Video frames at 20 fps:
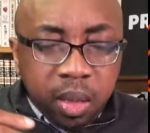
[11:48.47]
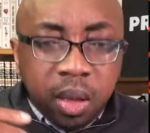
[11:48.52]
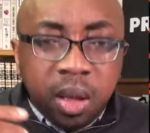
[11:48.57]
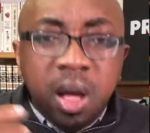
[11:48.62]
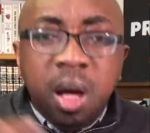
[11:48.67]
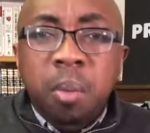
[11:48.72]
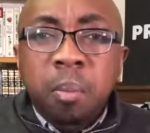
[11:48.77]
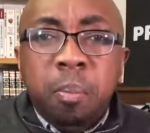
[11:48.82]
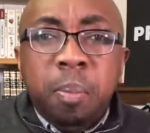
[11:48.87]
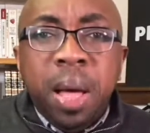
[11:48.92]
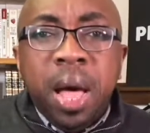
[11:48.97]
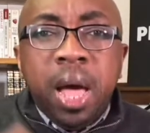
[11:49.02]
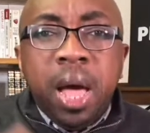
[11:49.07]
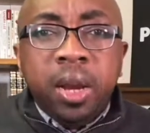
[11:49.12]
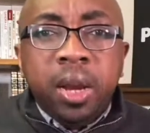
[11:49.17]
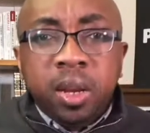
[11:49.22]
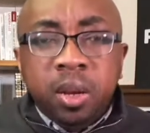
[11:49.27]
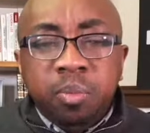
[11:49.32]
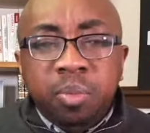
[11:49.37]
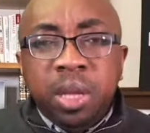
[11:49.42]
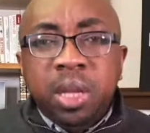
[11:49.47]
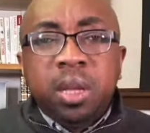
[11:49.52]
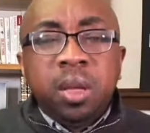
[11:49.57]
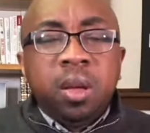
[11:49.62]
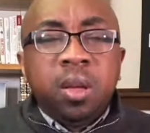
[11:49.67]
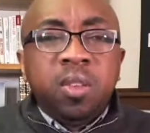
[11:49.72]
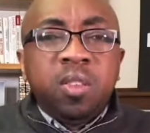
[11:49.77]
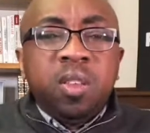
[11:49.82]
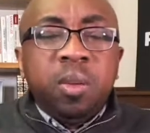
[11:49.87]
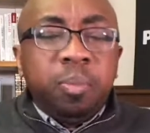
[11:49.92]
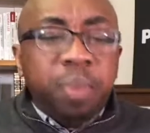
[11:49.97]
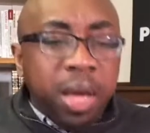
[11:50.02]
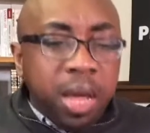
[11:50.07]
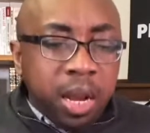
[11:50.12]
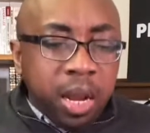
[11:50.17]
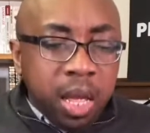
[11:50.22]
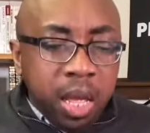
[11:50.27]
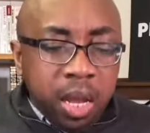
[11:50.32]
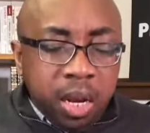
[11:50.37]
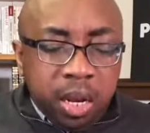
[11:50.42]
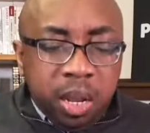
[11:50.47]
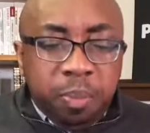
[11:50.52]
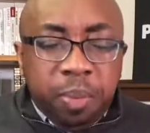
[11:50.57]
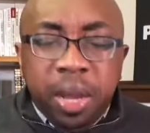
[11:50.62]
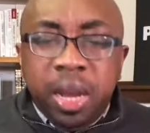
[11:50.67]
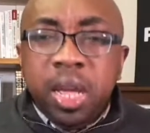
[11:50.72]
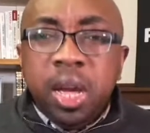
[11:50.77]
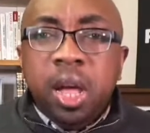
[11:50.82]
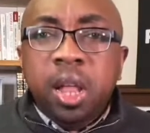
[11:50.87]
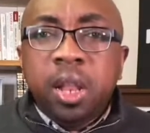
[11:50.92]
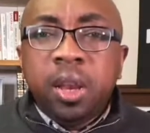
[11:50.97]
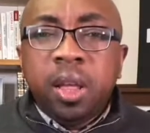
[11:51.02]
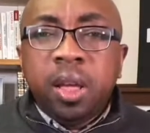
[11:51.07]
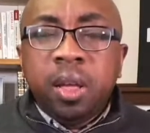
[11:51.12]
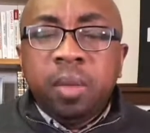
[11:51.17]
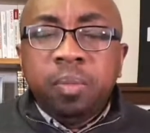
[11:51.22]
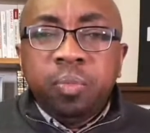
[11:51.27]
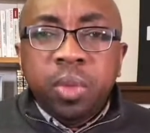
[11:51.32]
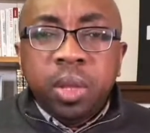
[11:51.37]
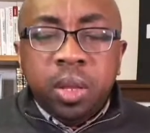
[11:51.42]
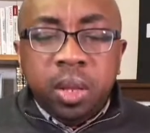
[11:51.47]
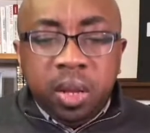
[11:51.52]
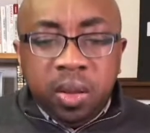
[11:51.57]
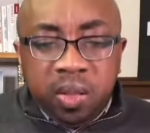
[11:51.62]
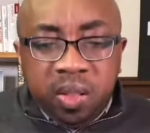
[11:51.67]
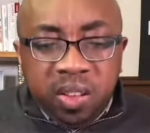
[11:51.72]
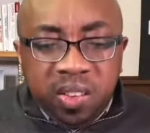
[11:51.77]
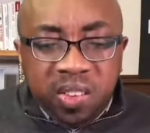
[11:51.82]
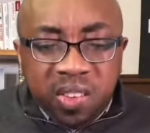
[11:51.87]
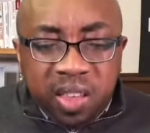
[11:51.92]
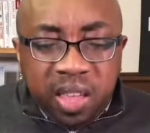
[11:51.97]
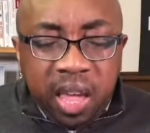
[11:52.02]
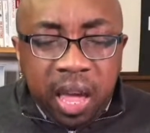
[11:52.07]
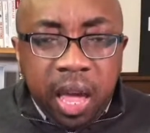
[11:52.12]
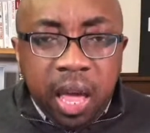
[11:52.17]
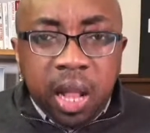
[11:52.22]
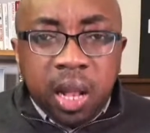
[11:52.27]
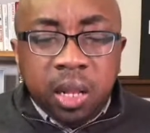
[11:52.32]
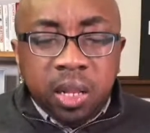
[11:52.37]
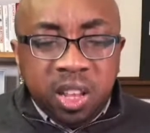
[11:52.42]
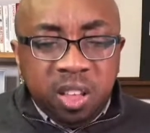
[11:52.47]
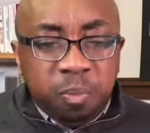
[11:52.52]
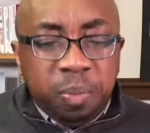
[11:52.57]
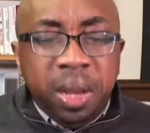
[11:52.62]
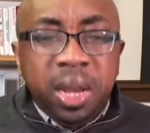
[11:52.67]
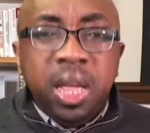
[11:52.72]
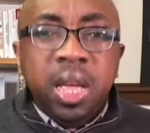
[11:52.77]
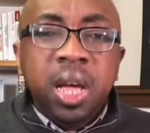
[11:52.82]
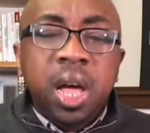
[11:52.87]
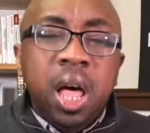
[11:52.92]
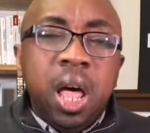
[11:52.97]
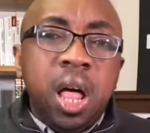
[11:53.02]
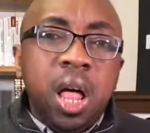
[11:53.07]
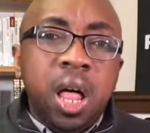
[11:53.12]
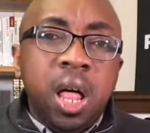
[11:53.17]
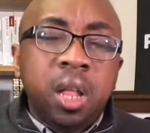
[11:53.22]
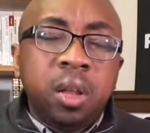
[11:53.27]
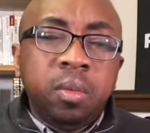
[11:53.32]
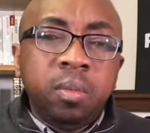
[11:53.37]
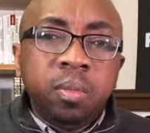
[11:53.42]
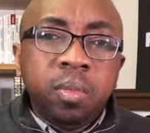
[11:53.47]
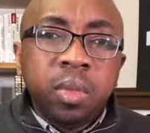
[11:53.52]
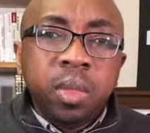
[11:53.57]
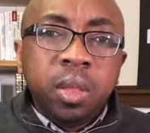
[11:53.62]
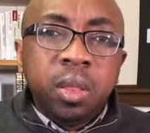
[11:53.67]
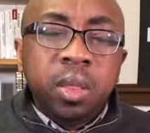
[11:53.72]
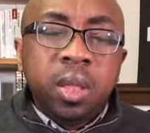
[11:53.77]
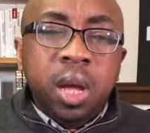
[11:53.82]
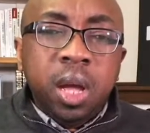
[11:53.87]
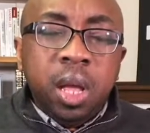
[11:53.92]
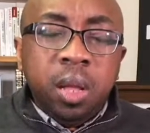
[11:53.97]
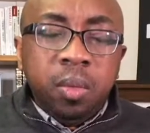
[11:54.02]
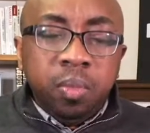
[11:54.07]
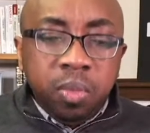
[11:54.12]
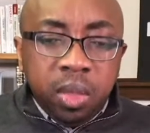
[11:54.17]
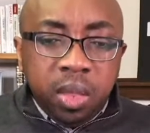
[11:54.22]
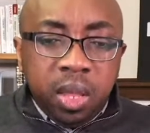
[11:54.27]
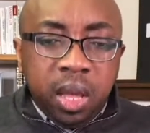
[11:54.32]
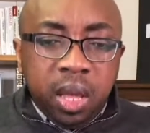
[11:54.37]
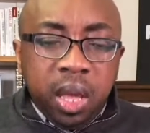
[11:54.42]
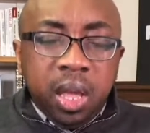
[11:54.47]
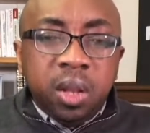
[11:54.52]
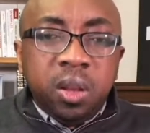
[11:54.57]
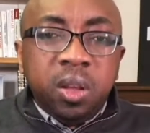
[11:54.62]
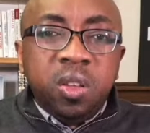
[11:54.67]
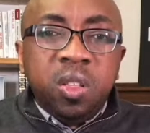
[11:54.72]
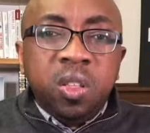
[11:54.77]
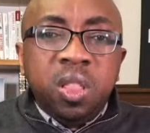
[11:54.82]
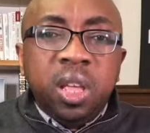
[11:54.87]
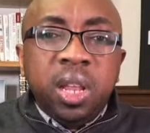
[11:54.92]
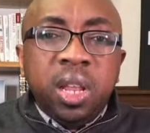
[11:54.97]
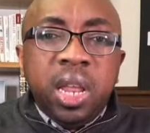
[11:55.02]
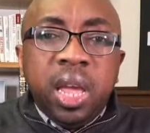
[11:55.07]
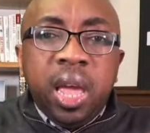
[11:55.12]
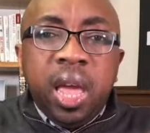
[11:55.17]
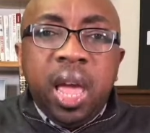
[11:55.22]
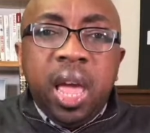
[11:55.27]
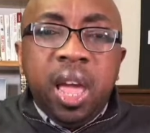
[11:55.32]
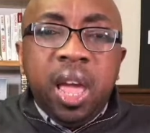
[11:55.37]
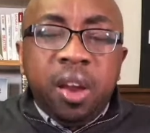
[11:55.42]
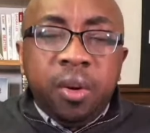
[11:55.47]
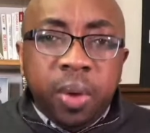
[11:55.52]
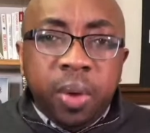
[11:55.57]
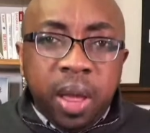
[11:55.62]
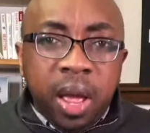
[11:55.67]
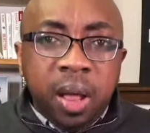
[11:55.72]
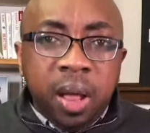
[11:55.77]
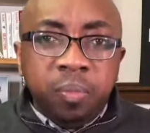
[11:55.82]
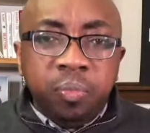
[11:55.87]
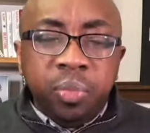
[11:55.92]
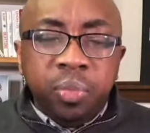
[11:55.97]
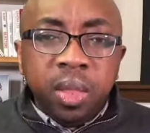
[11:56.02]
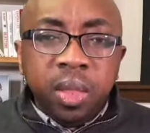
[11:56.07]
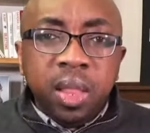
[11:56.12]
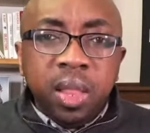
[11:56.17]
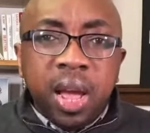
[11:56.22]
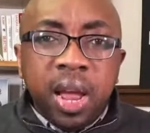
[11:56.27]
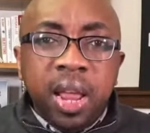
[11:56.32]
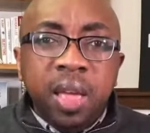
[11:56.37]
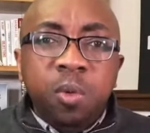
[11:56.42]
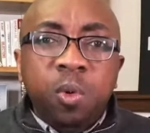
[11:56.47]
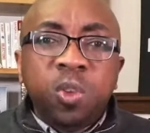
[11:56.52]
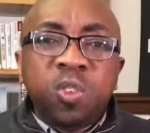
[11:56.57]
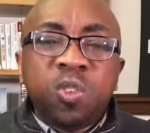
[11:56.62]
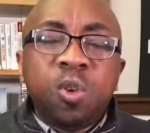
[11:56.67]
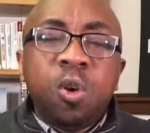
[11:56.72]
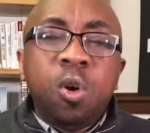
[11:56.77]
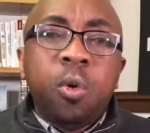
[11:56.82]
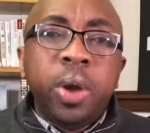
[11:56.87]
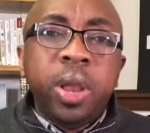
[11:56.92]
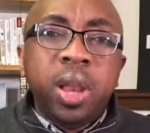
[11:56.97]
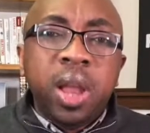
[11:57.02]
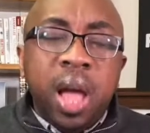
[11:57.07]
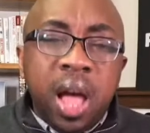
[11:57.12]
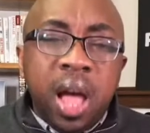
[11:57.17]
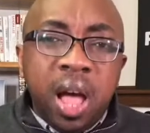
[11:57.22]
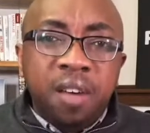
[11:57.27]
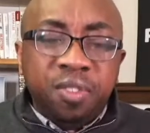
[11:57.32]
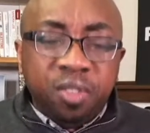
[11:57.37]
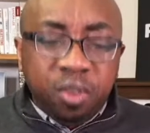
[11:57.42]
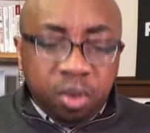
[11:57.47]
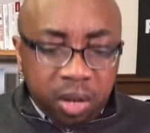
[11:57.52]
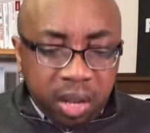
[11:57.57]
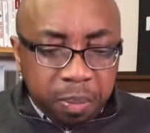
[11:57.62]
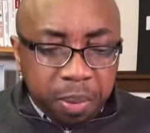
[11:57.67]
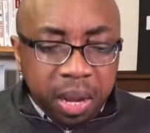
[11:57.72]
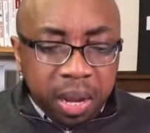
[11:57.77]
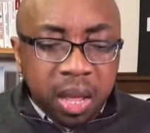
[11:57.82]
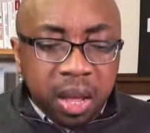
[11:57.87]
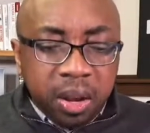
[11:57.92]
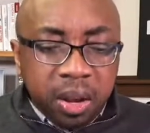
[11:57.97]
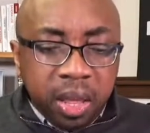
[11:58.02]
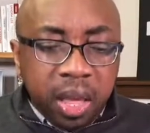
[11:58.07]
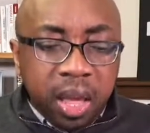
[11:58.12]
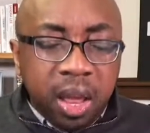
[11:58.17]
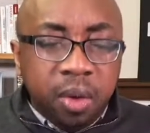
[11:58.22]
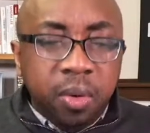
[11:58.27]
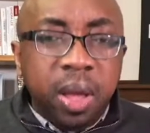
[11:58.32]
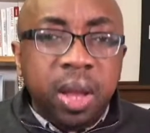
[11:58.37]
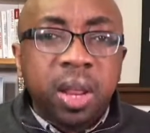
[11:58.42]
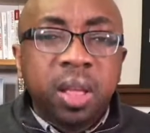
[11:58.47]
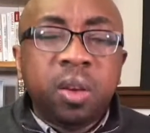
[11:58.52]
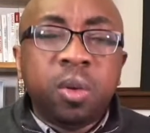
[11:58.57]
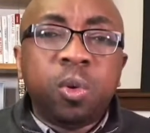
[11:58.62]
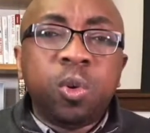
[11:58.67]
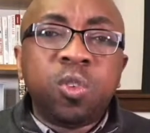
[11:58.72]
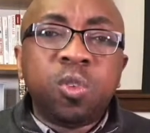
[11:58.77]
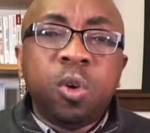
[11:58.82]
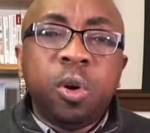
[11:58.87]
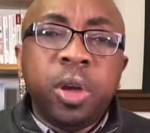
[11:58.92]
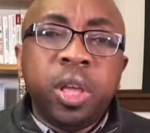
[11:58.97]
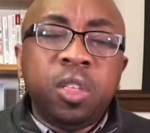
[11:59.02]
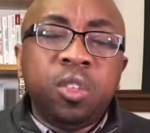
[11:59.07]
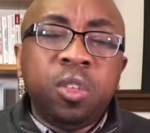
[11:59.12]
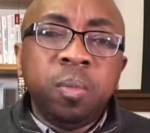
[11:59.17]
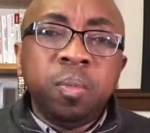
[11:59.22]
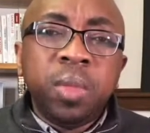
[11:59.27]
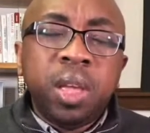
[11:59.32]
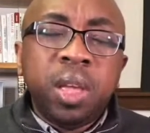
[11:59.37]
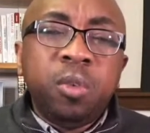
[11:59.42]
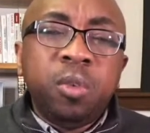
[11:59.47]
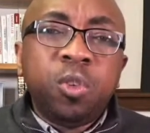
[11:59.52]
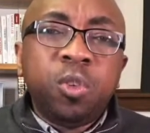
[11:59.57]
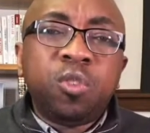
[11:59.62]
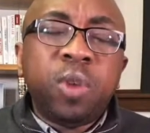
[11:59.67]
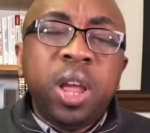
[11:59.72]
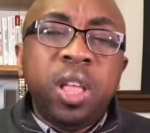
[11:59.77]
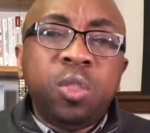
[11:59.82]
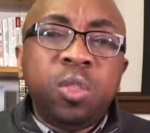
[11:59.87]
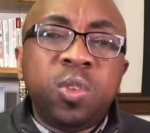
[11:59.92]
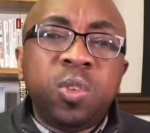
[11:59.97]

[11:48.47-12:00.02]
compounded, because depending on the scale, depending on the area that he was going after, depending on the area that he was trying